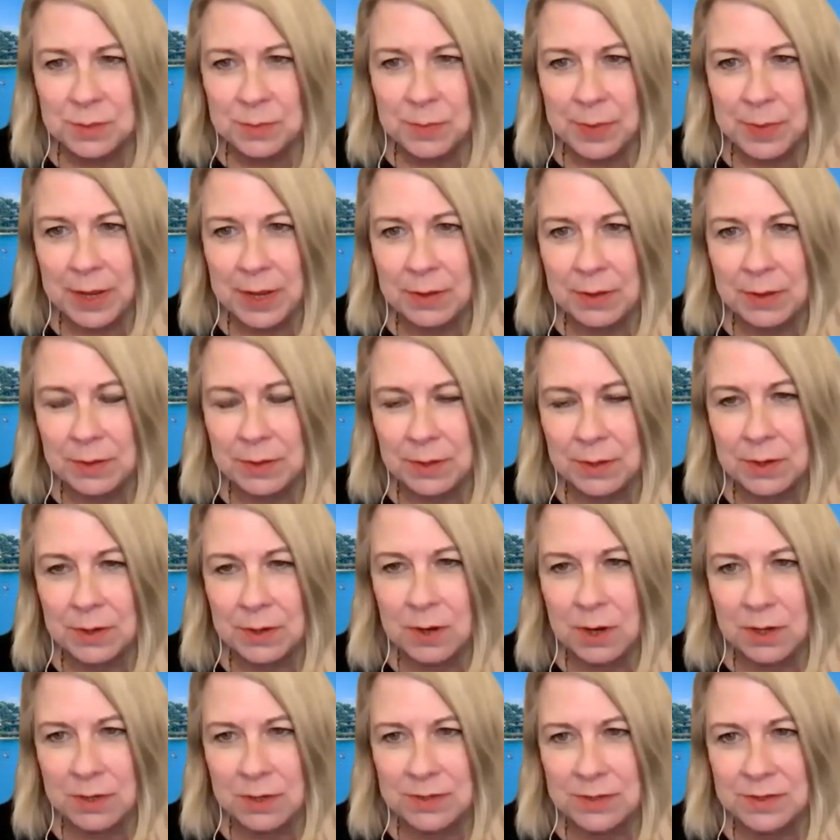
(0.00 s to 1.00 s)
about the
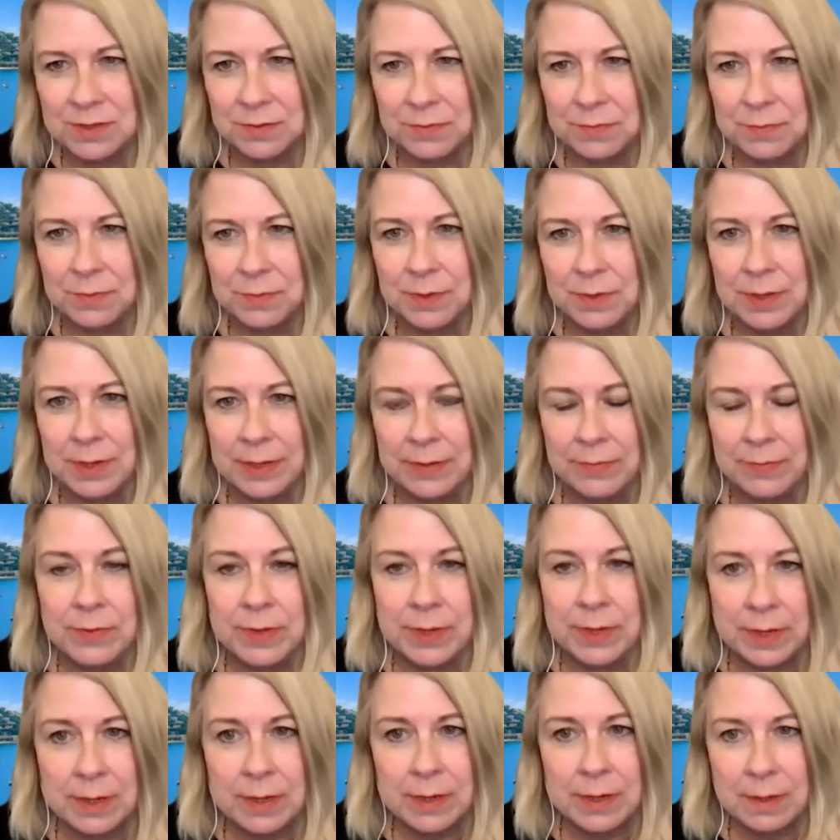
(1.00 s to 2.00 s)
cost of
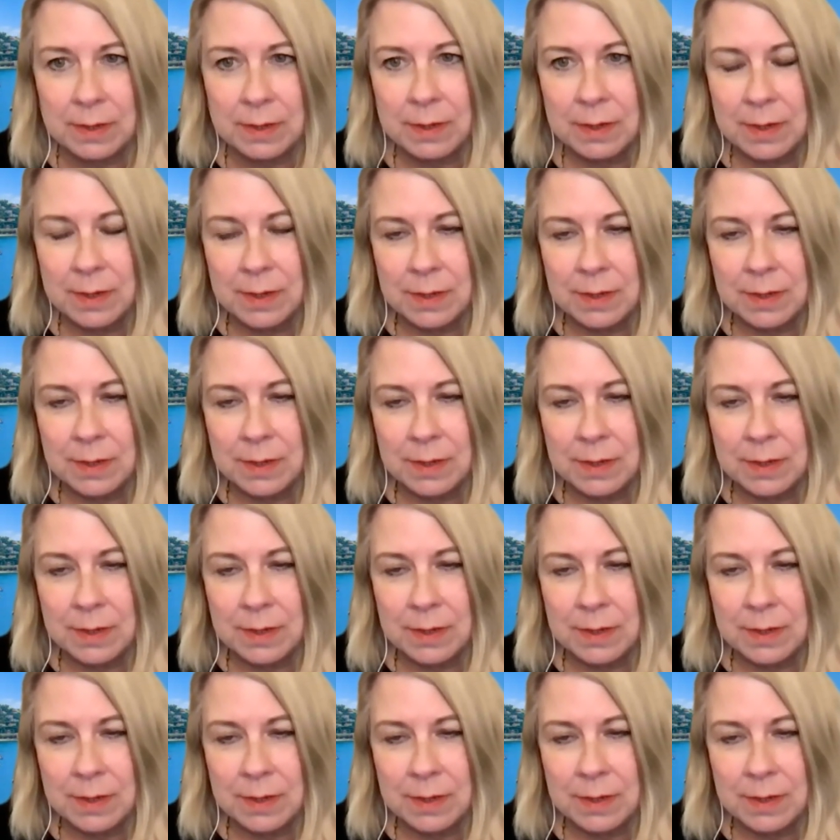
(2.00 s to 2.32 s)
living.